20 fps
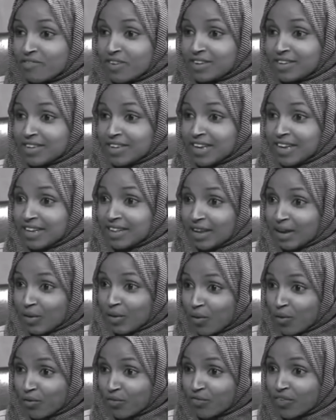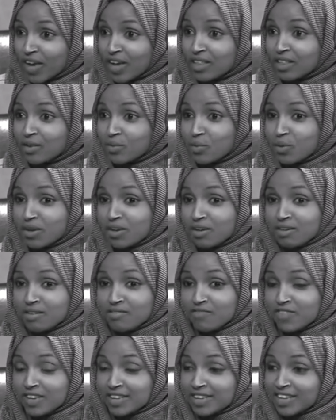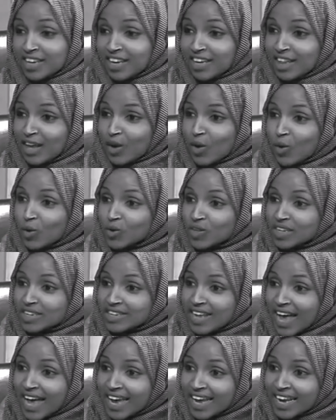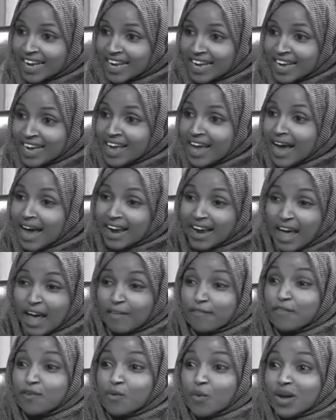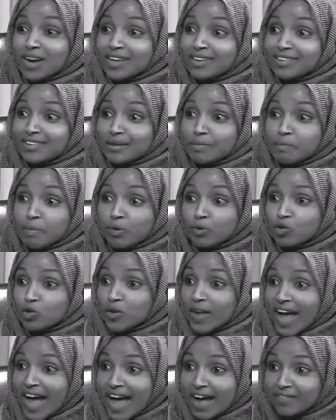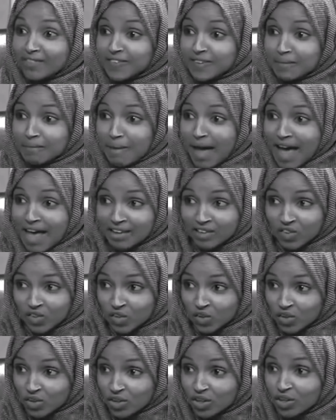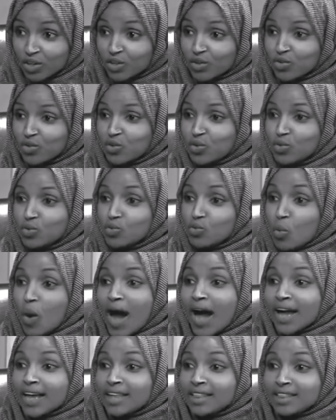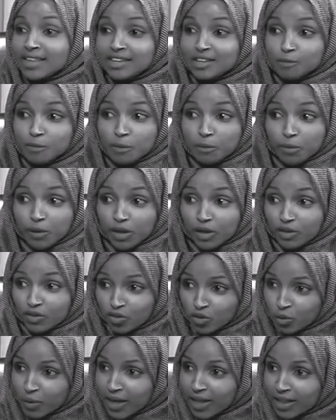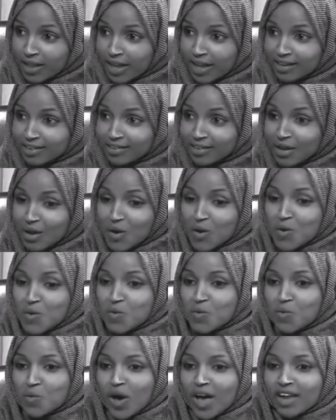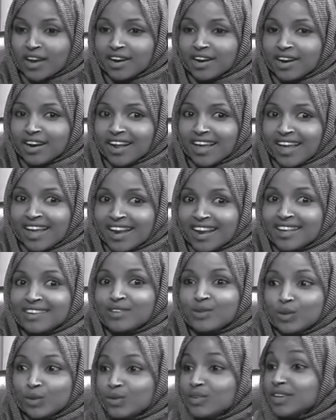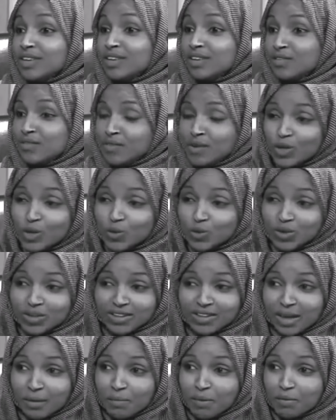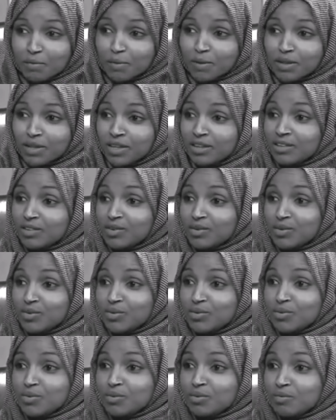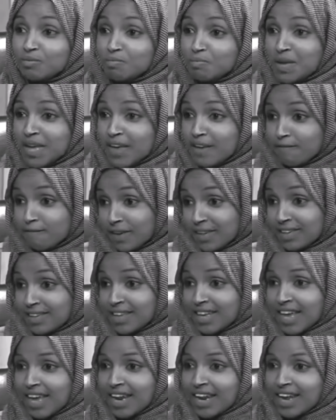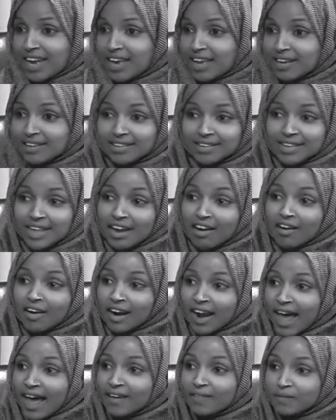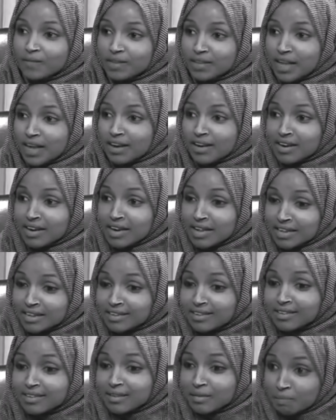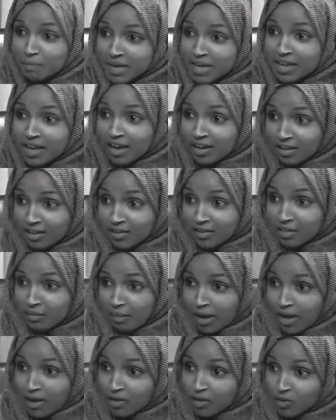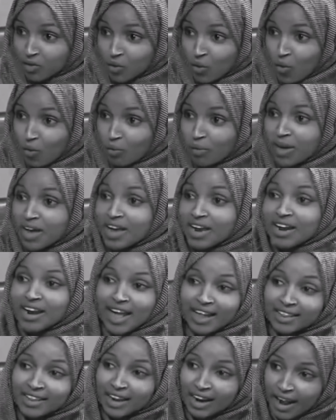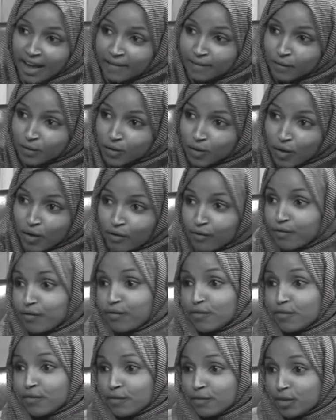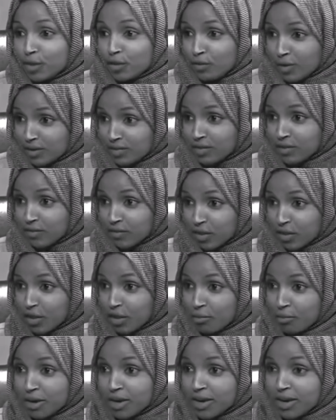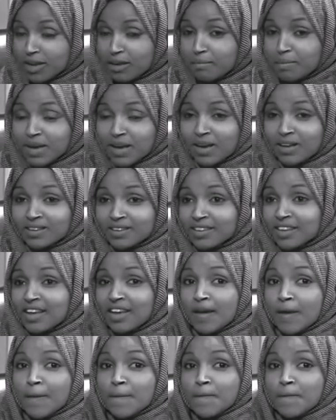investigate that whole faith. We investigate that whole society. And everyone is supposed to have some answer to why these people are doing this. When it is those individuals that people need to be investigating, it is their lives that needs to be under the microscope, not the lives of the rest of the community. Because